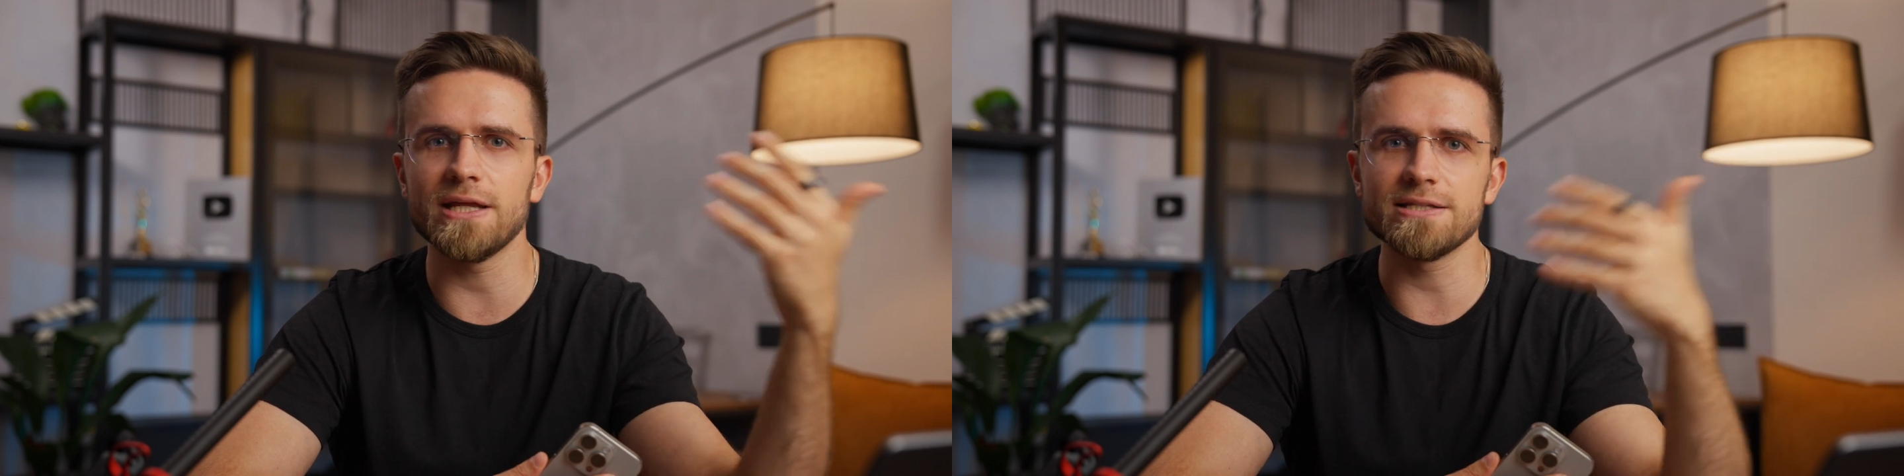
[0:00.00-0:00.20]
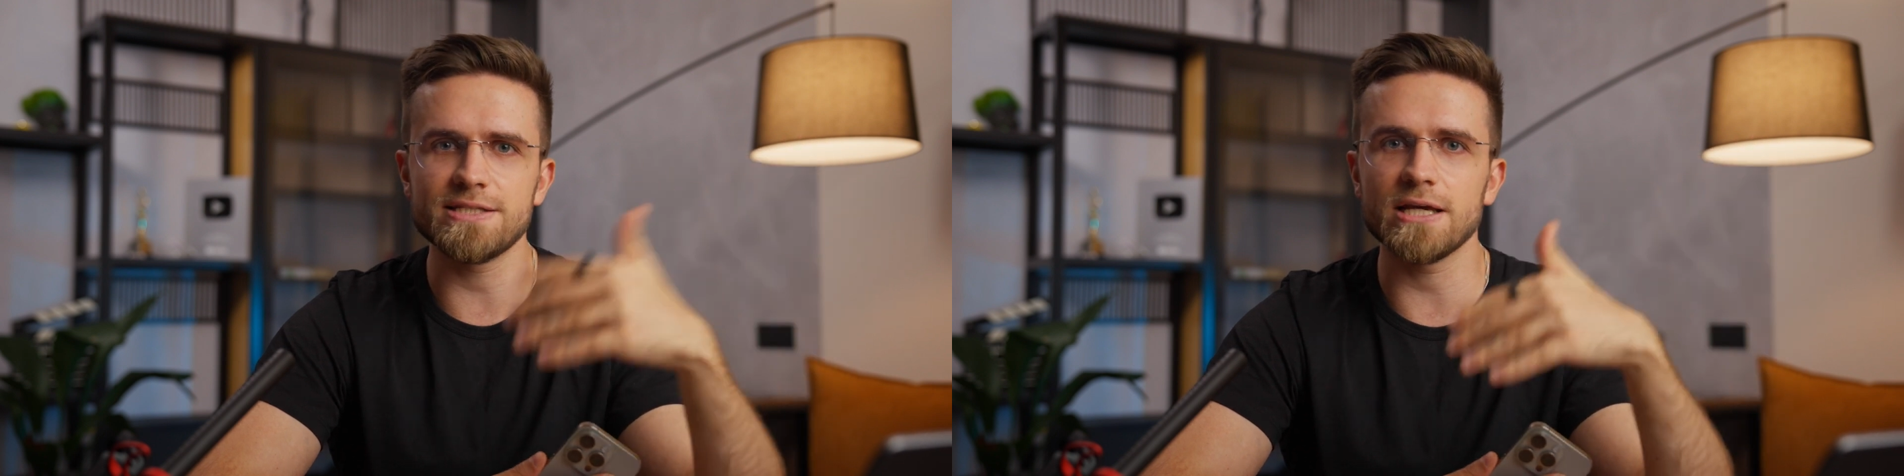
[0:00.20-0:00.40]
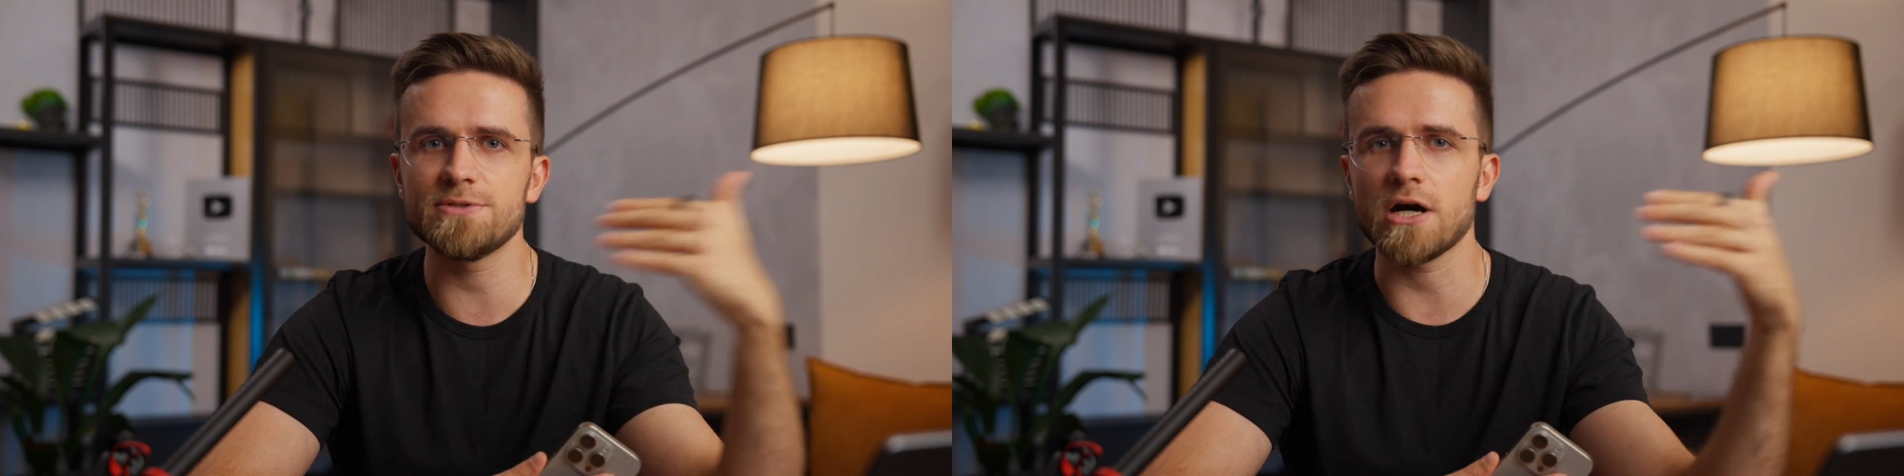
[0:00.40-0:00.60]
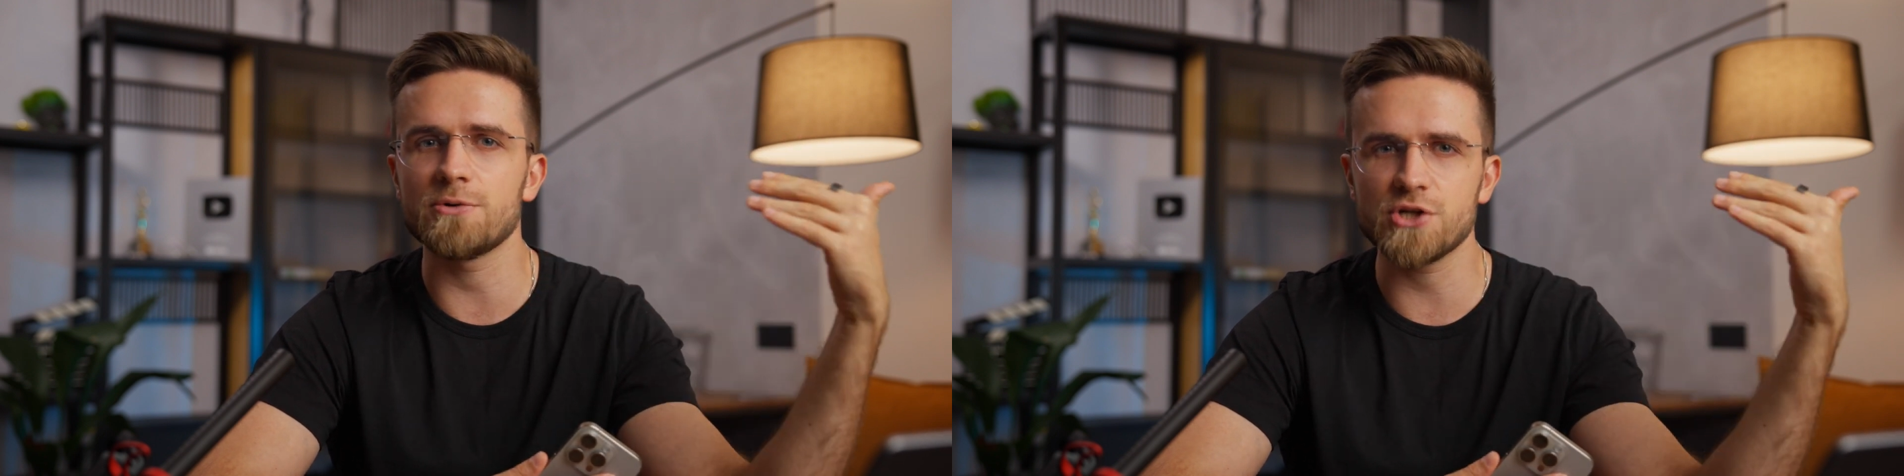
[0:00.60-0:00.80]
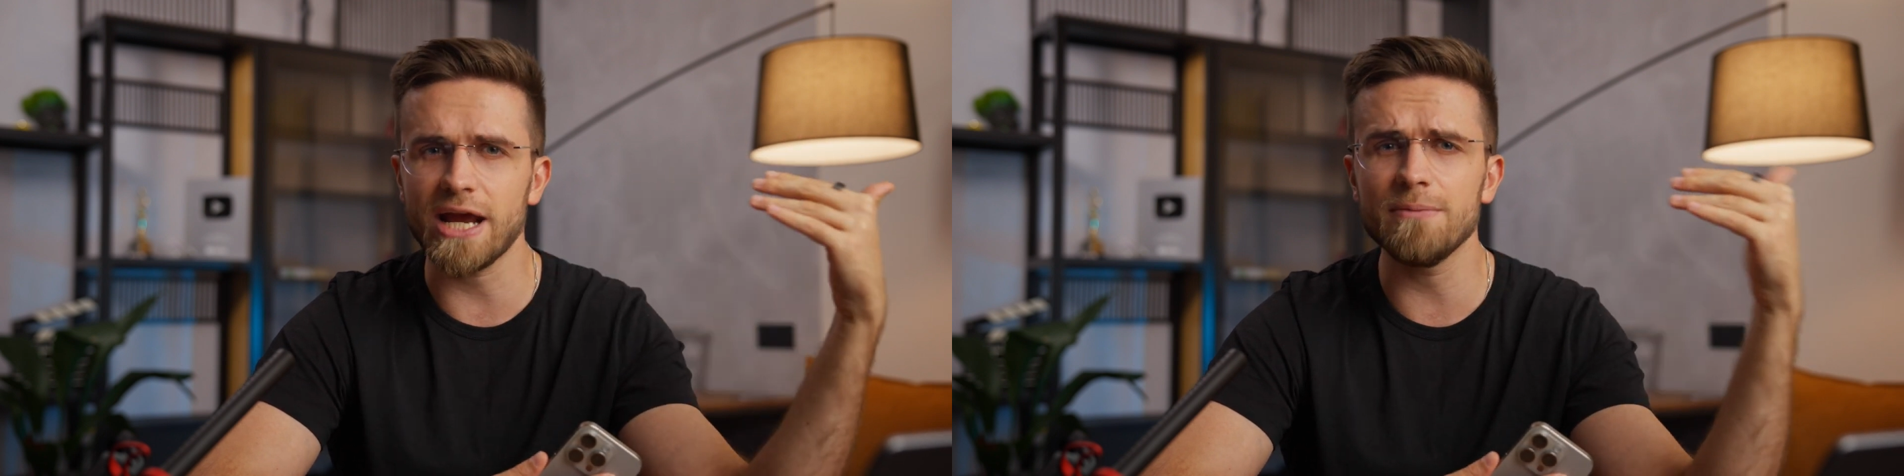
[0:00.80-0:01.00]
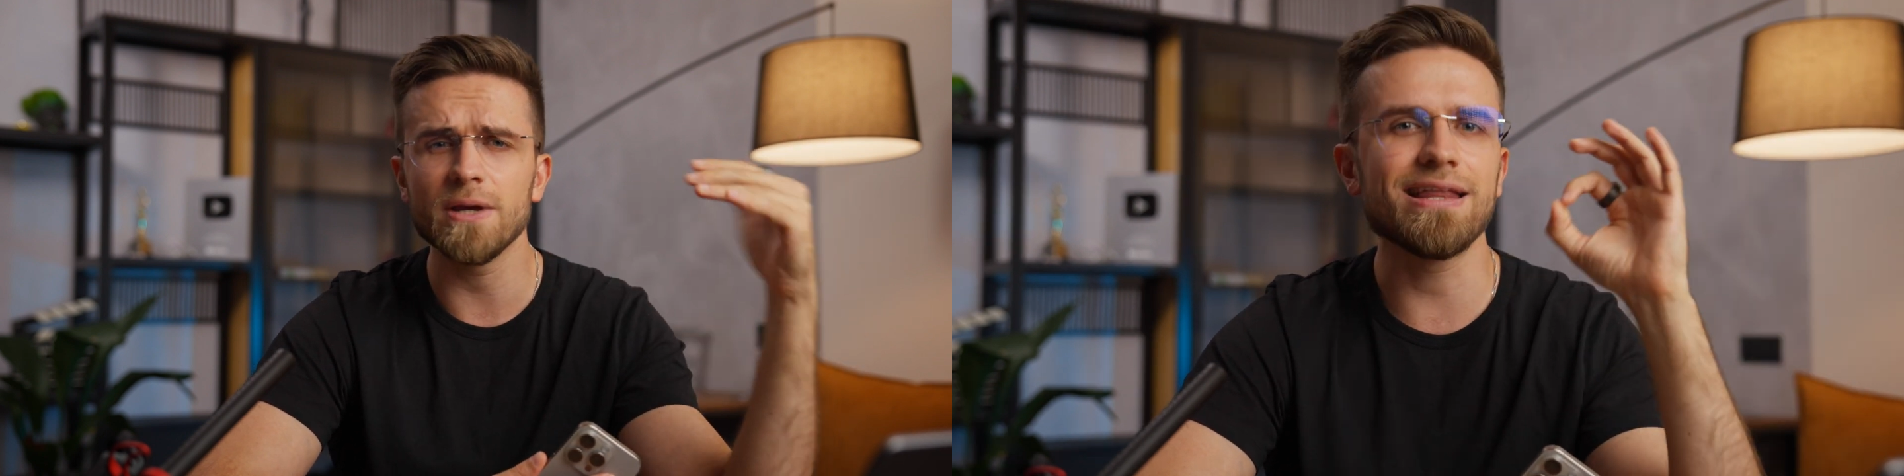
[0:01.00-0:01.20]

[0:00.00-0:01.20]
in tip-top shape.